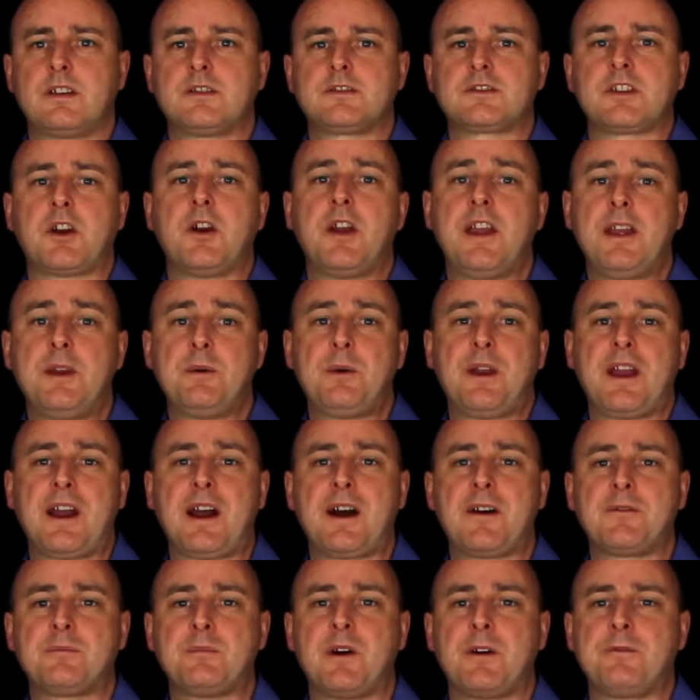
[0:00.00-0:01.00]
So here we
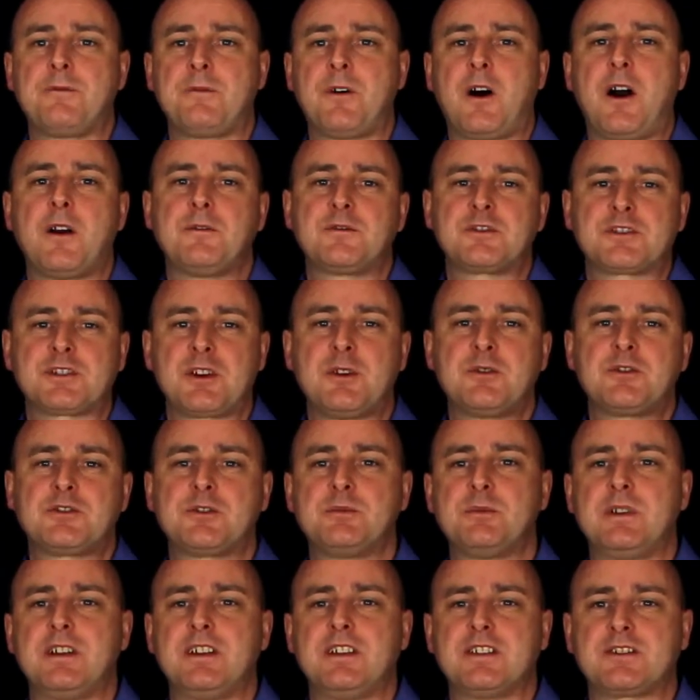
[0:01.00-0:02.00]
have my 5
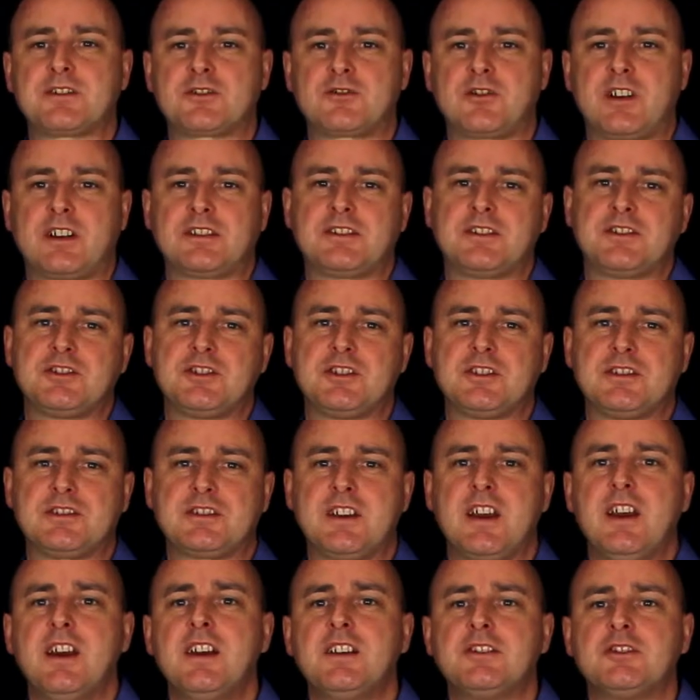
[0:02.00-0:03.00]
social media strategies
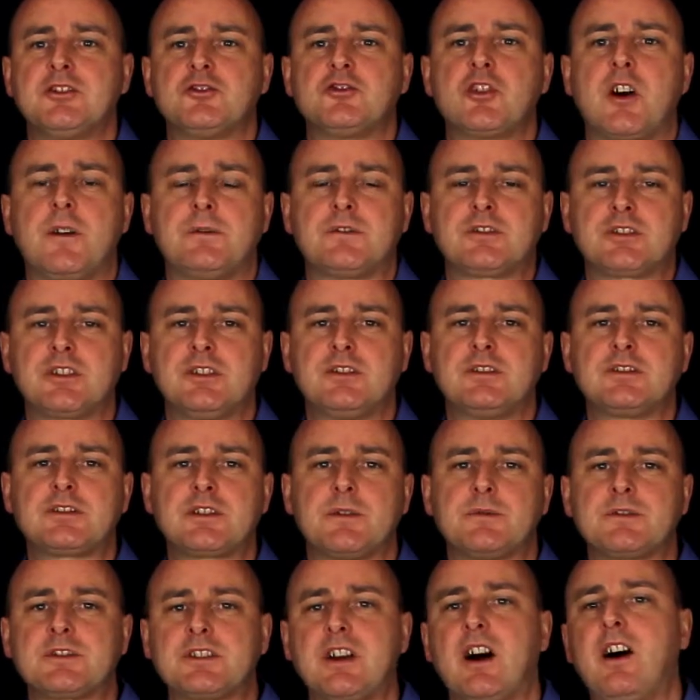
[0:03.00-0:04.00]
to drive tons
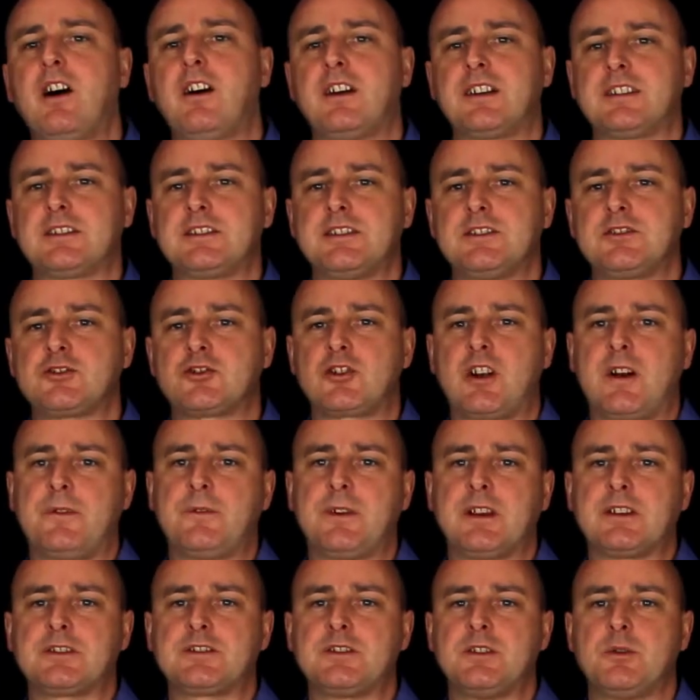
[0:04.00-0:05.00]
of targeted
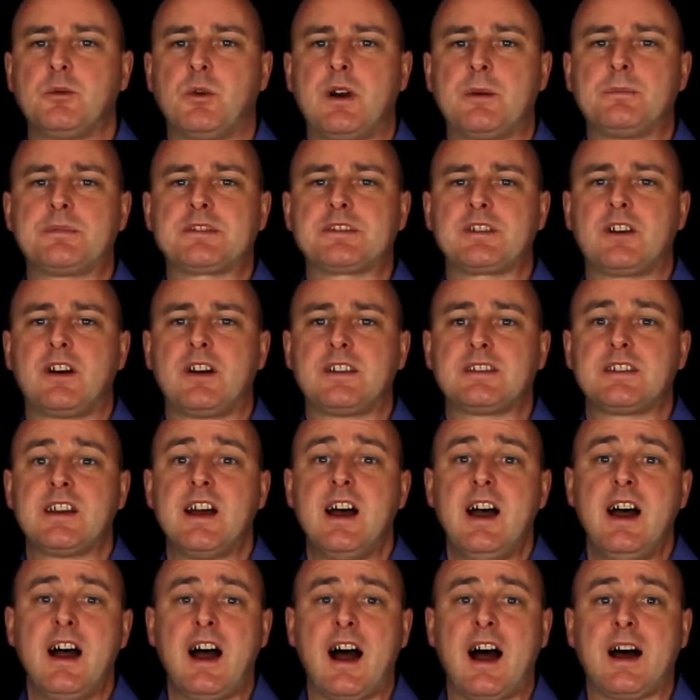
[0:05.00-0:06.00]
traffic to your website
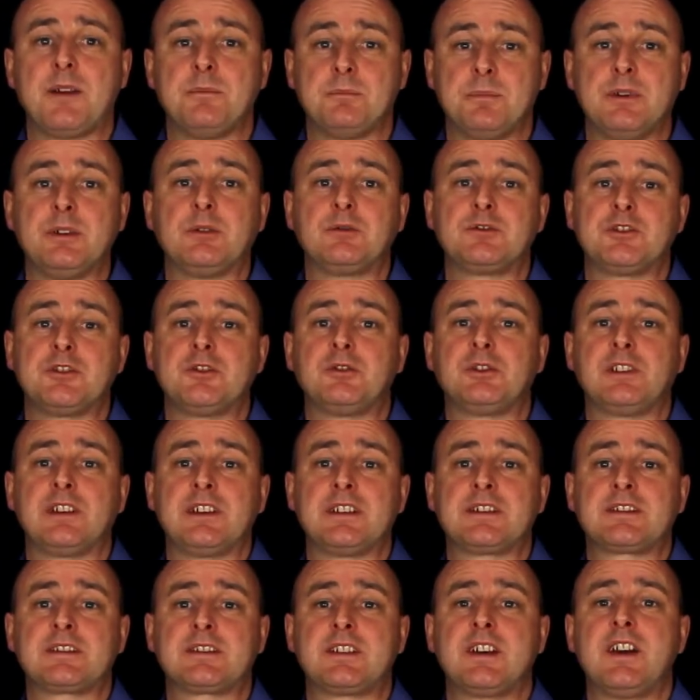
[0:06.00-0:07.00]
and build your
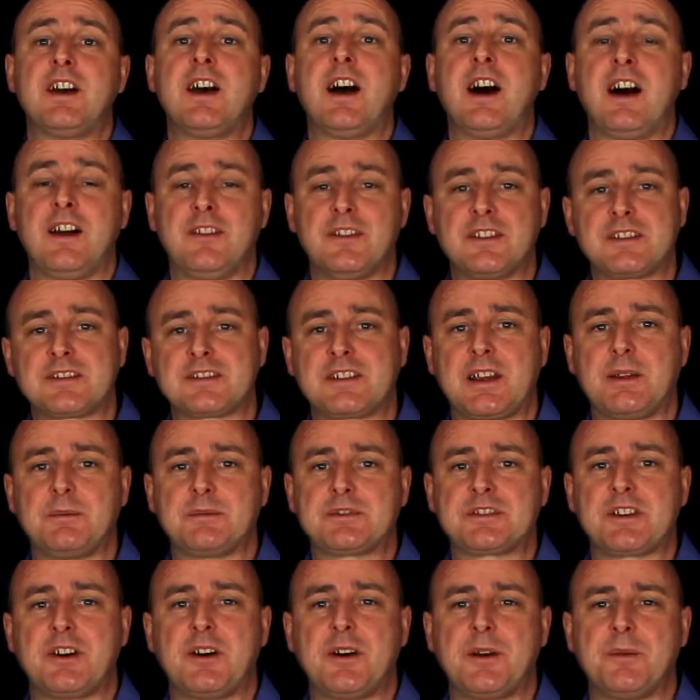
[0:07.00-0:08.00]
list at the same
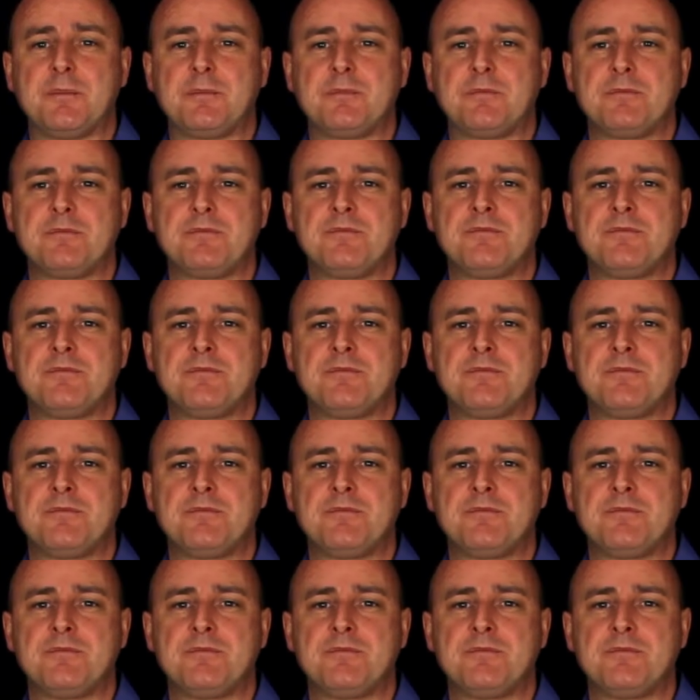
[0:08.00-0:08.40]
time.